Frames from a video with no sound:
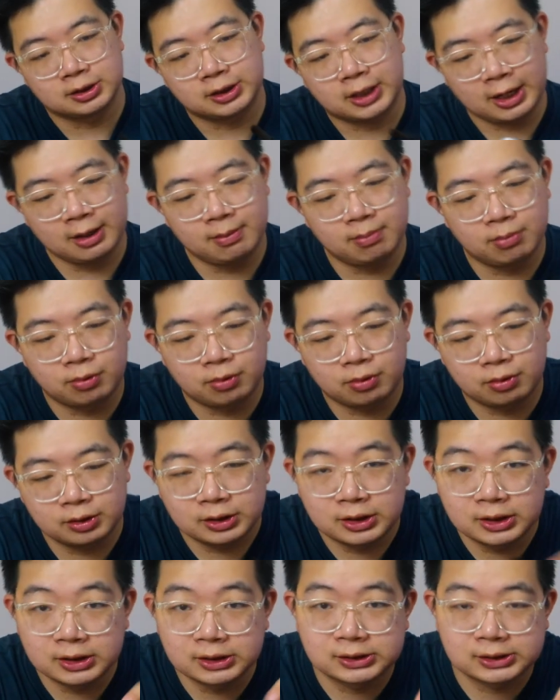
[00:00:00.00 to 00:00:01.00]
Time More
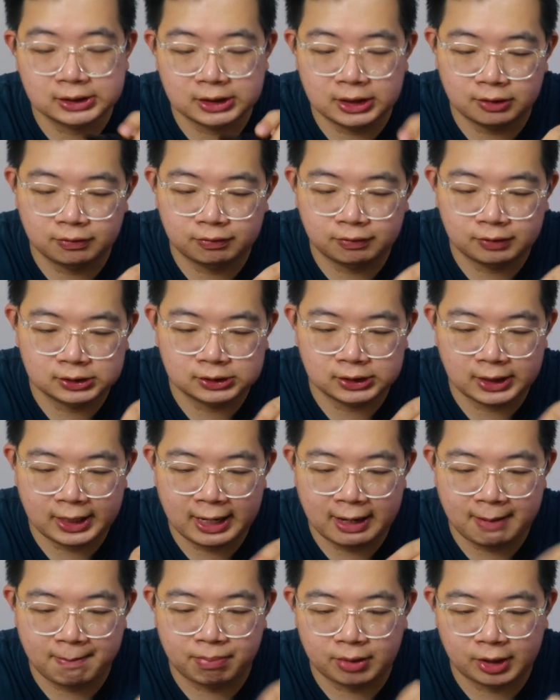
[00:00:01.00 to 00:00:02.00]
does give us
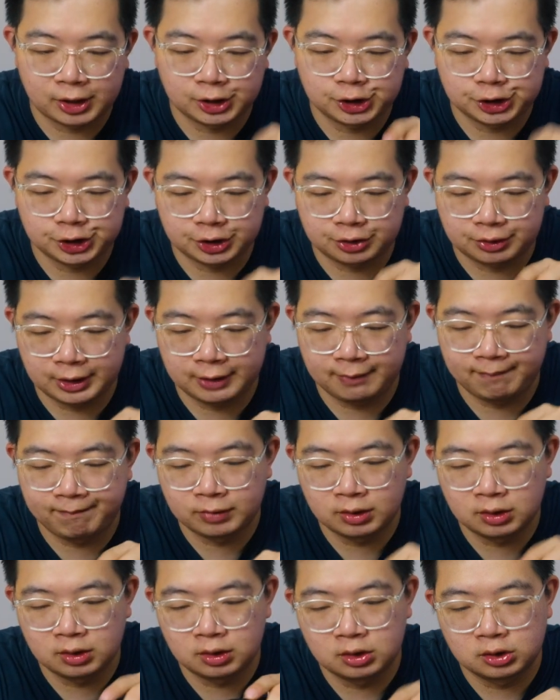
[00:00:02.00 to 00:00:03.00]
a brush here, right?
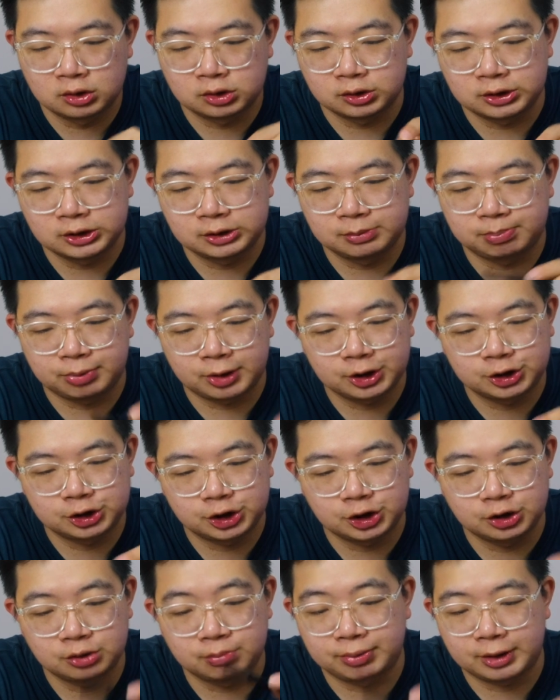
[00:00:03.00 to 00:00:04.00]
So this brush
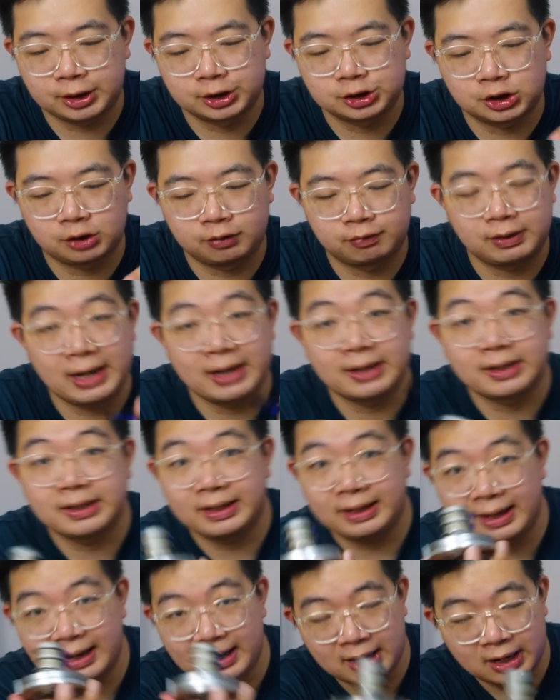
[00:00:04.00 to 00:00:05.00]
could brush off
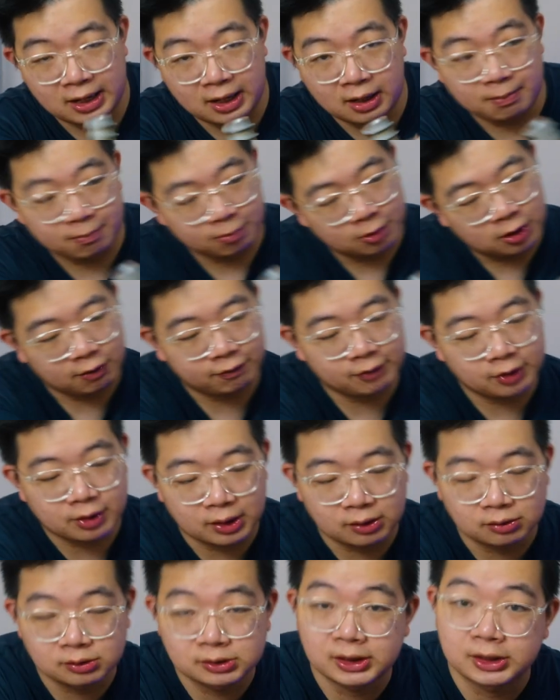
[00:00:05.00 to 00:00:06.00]
any coffee
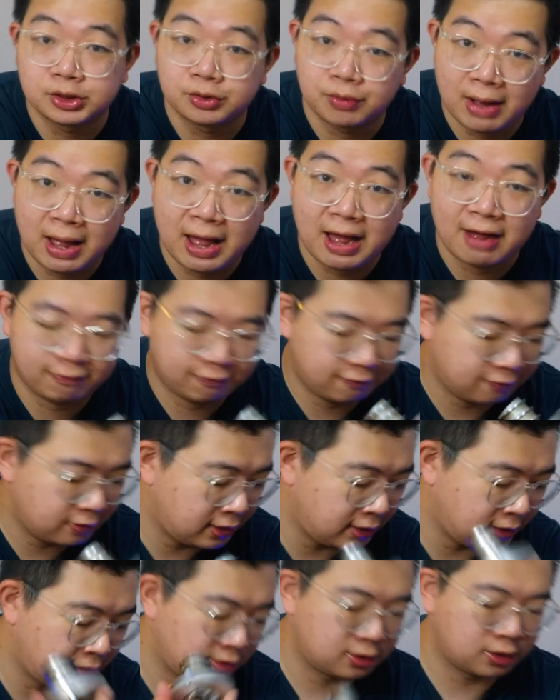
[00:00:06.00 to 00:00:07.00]
grounds that you have
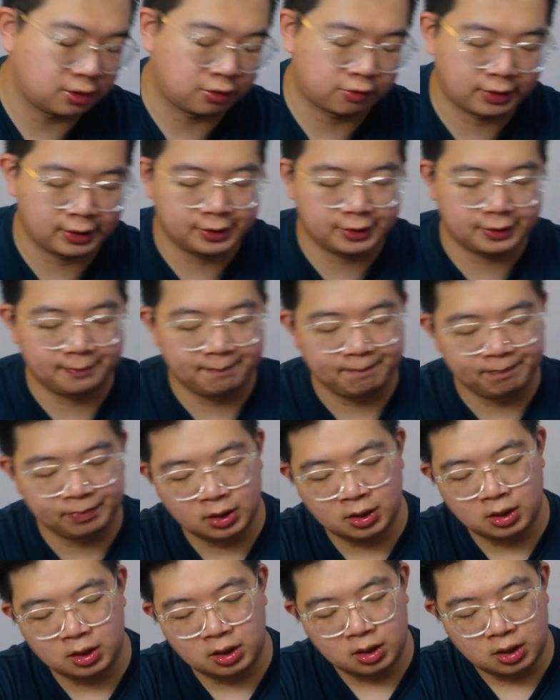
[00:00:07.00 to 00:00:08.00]
in the grinder.
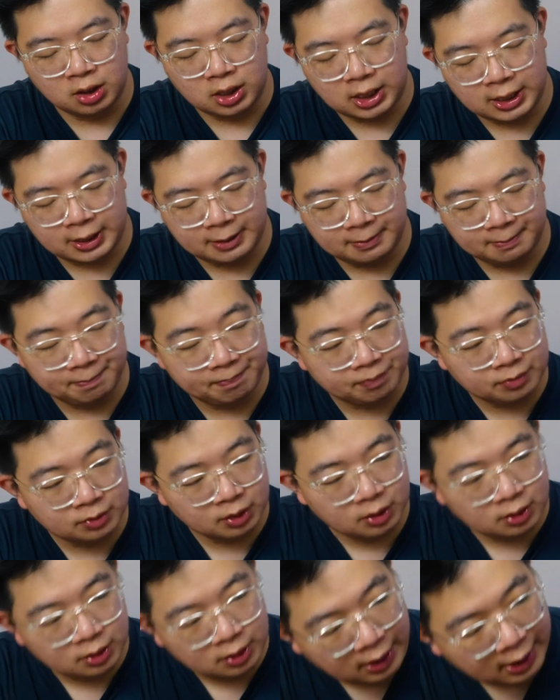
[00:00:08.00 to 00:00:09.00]

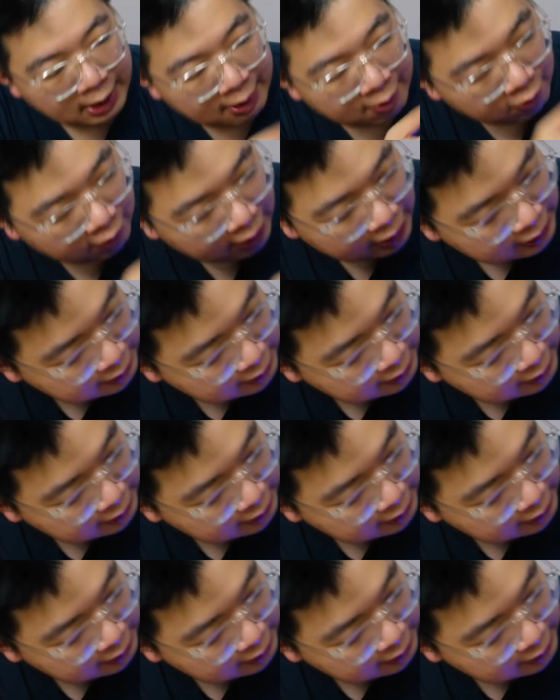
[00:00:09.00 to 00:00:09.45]
And right